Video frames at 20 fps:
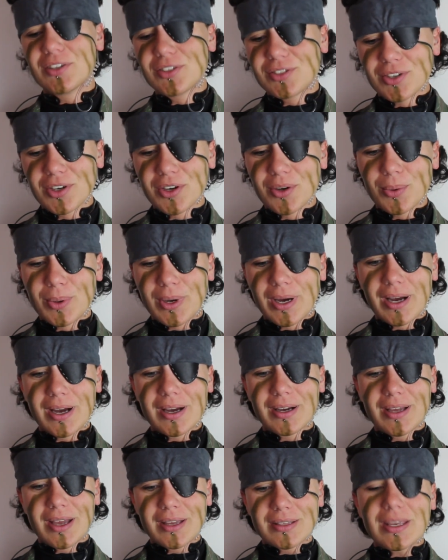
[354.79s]

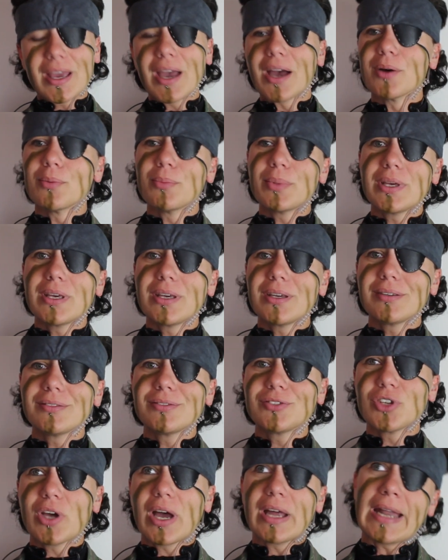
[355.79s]
So yeah,
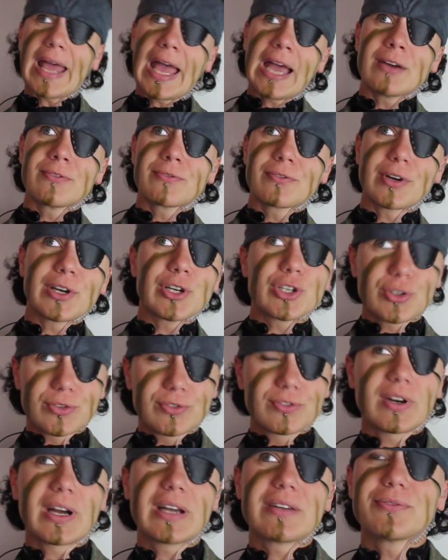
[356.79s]
being an average
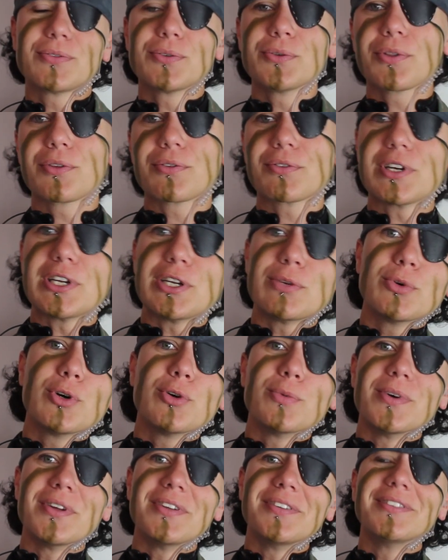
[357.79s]
5'3"
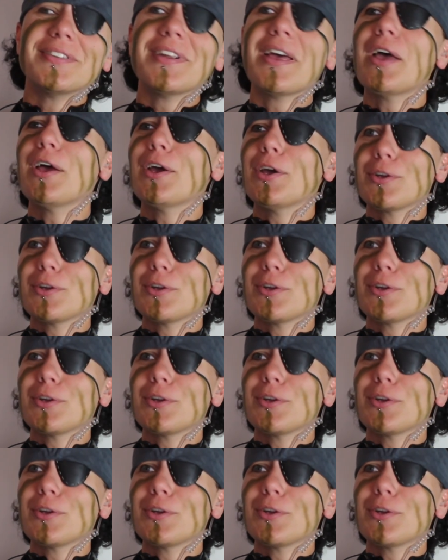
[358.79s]
woman